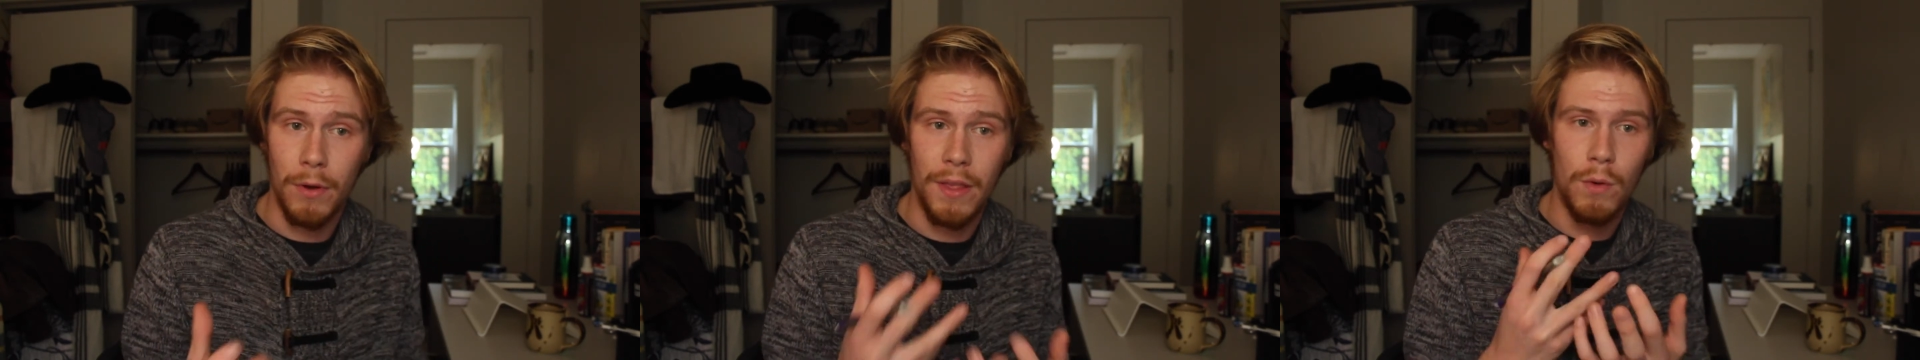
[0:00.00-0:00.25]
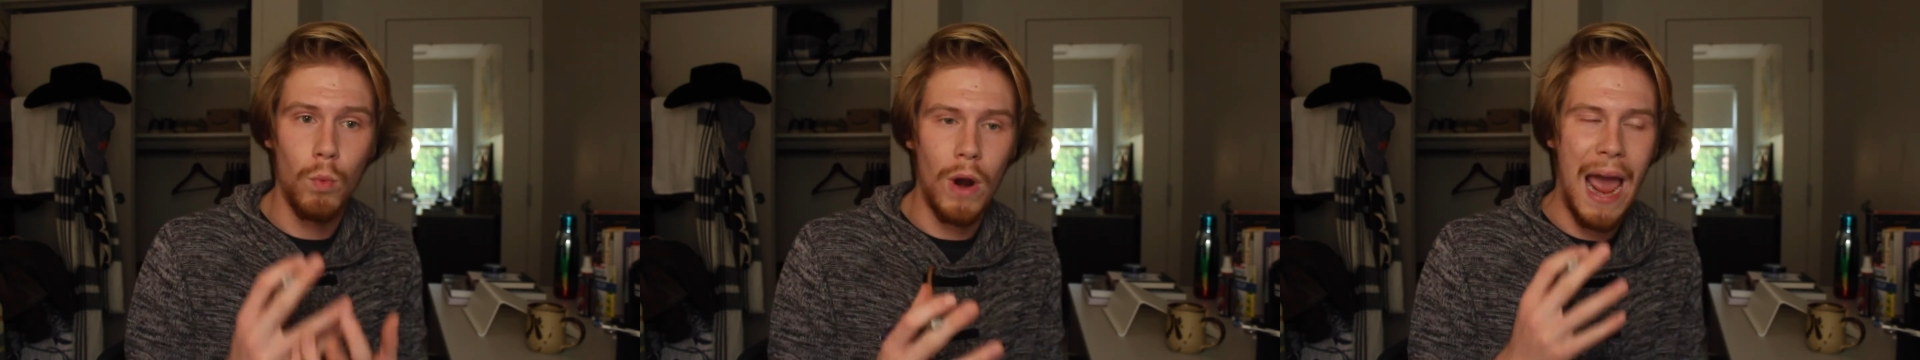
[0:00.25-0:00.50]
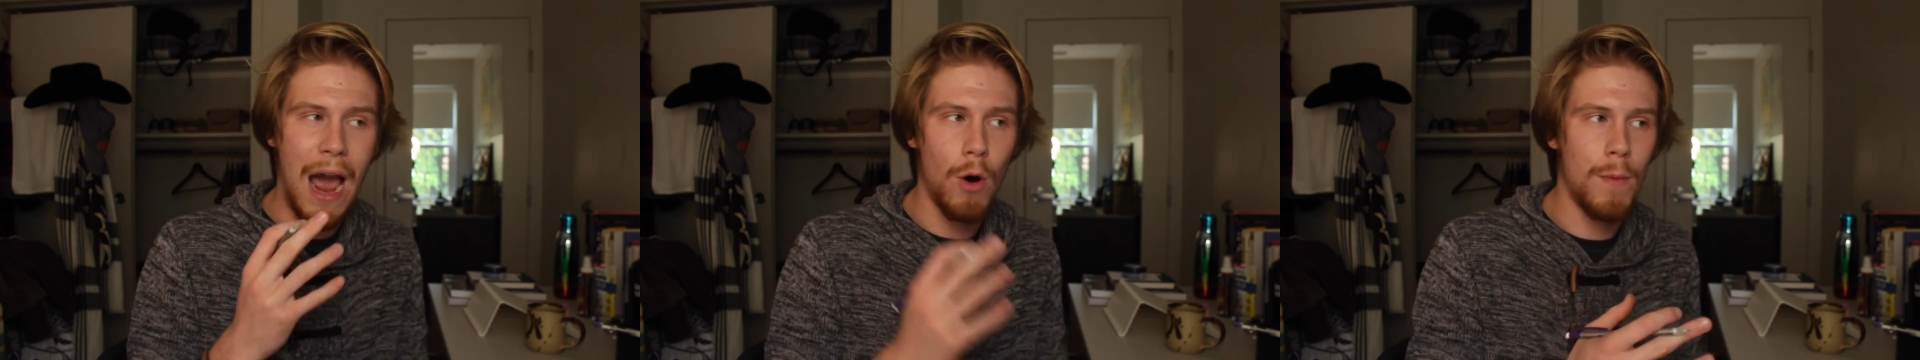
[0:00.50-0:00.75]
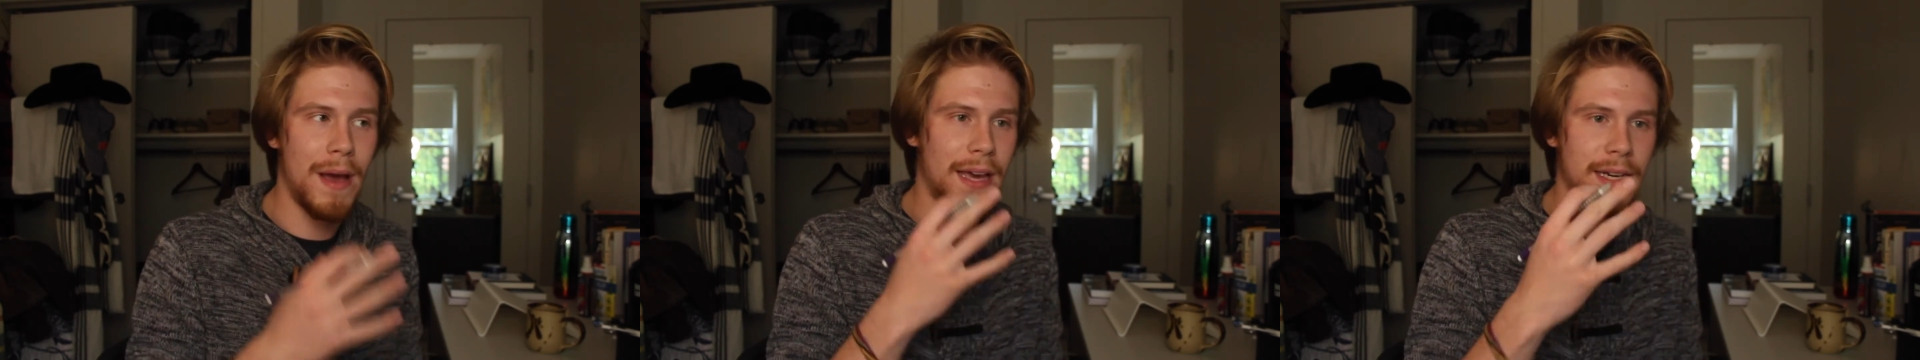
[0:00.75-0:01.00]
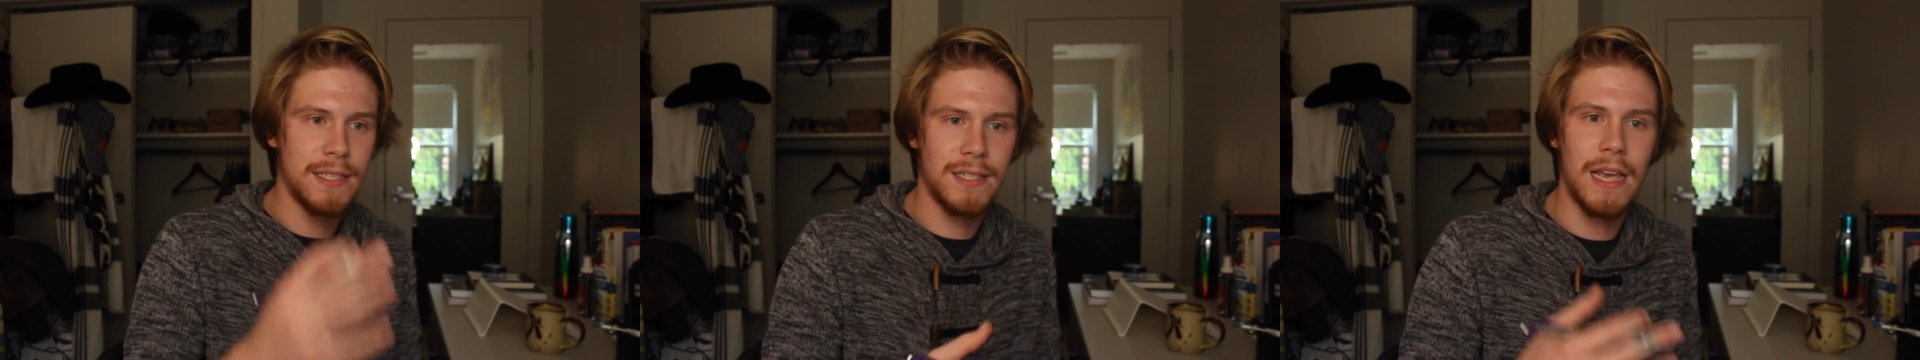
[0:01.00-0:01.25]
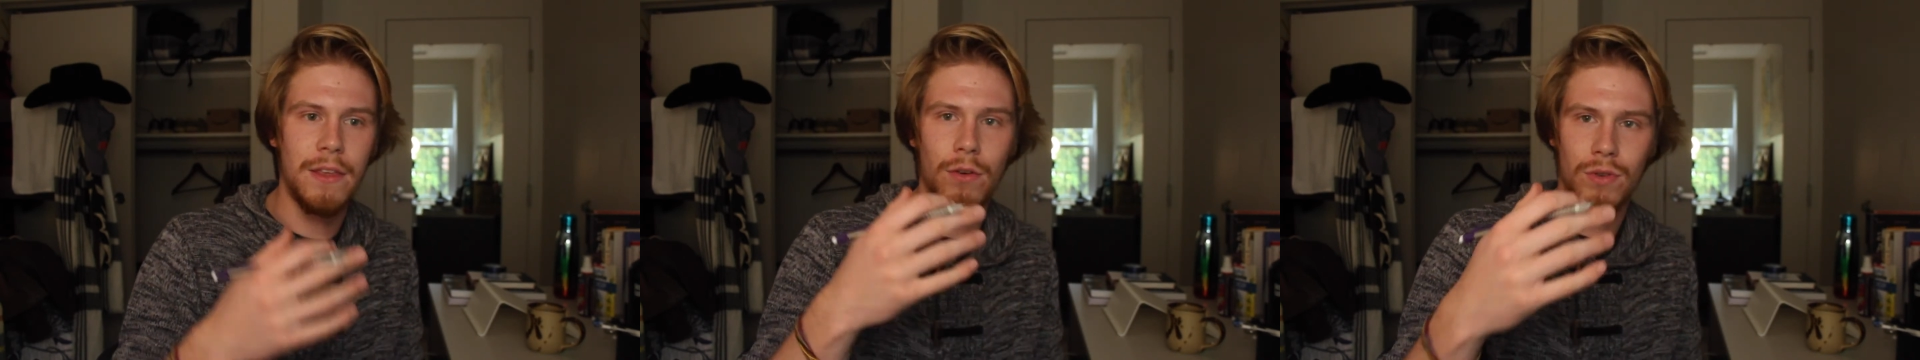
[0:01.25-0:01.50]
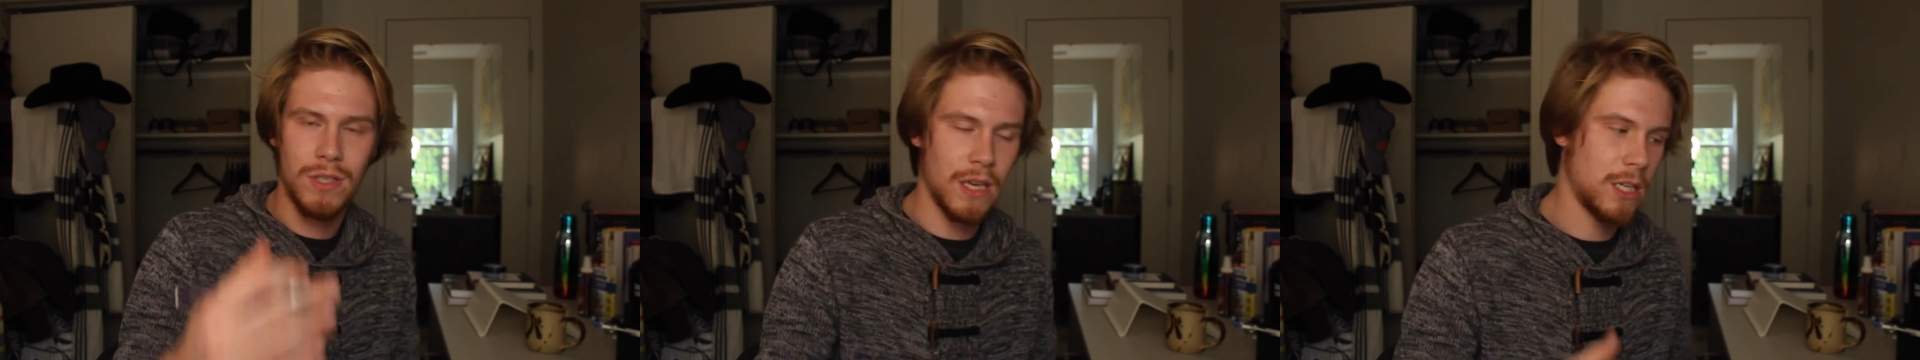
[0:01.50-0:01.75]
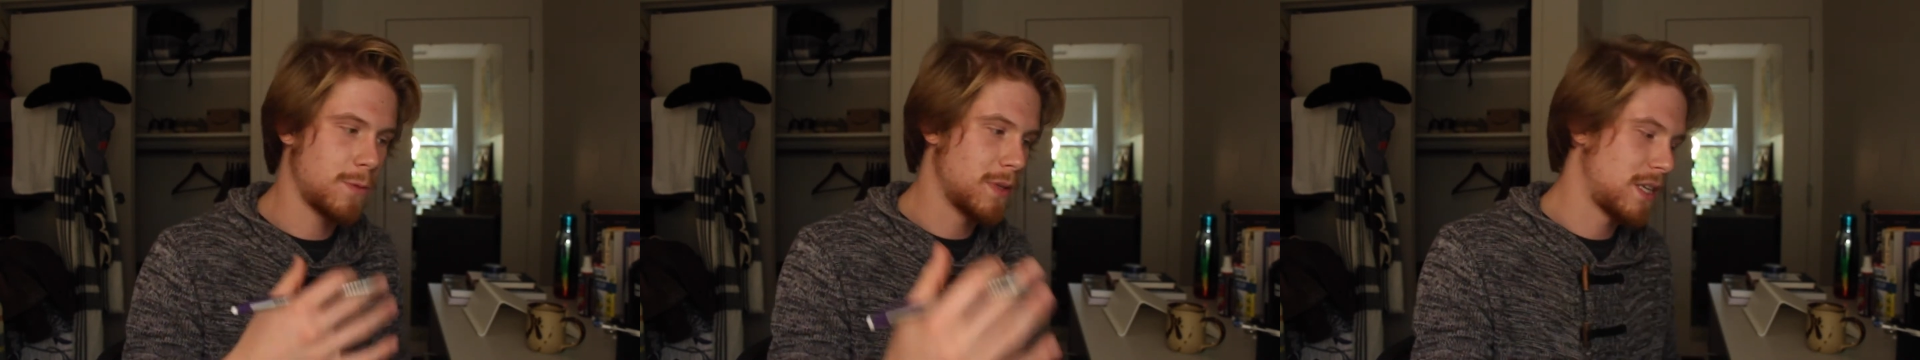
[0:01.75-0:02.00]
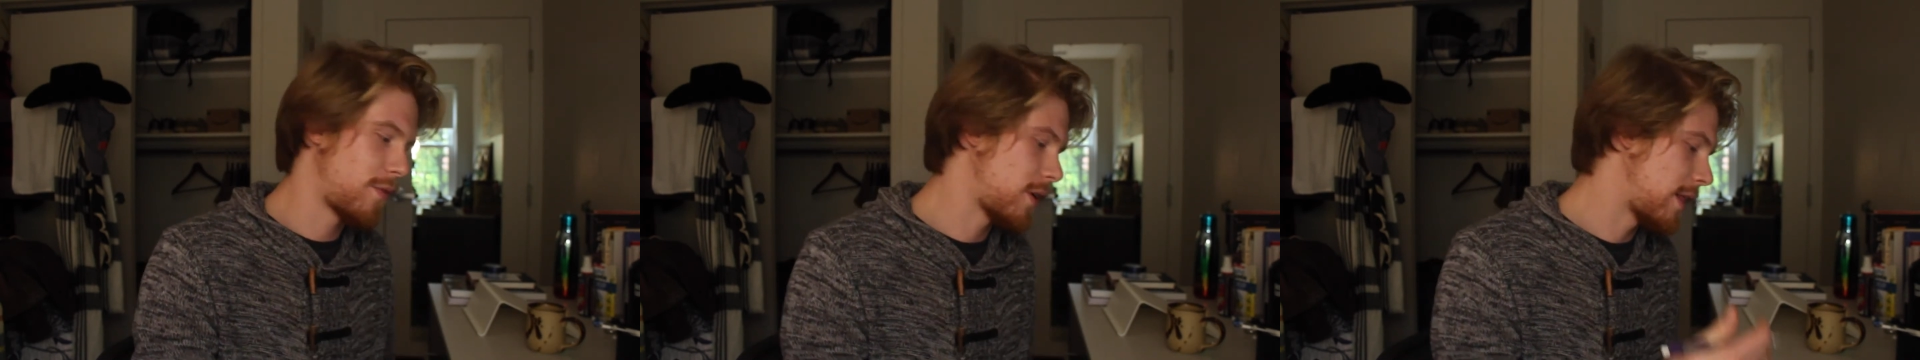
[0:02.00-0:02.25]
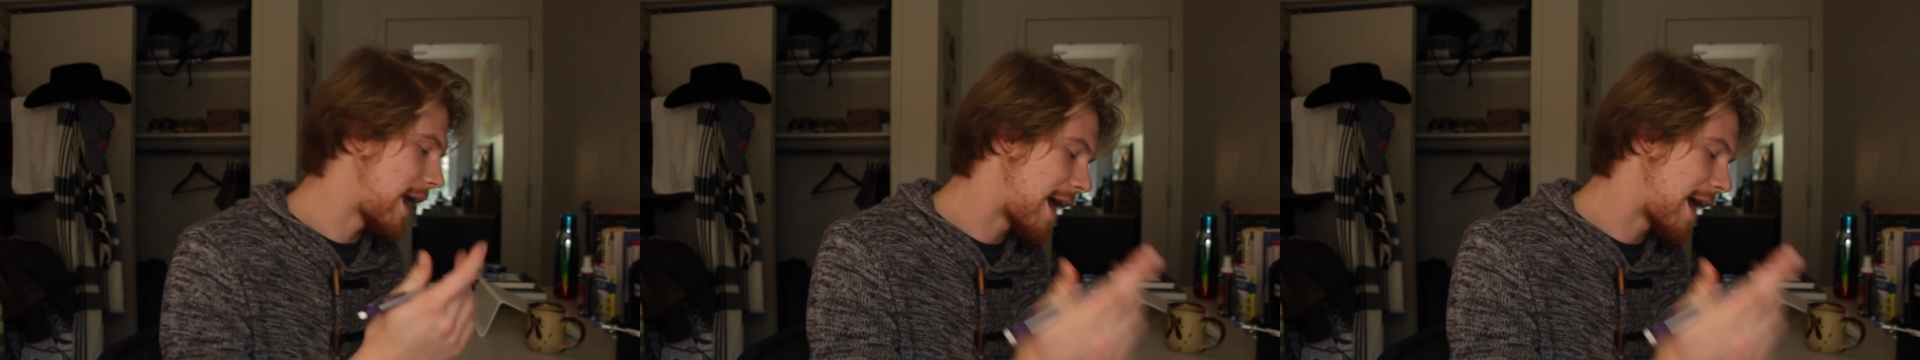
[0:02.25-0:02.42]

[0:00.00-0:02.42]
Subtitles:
Like how am I gonna say those things specifically?